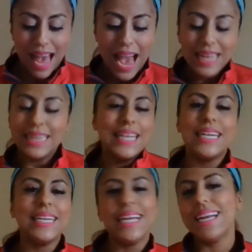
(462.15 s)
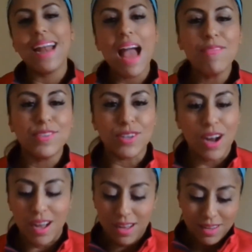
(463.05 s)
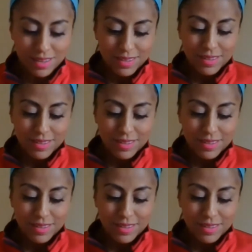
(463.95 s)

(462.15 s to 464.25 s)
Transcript: I didn't need it after all.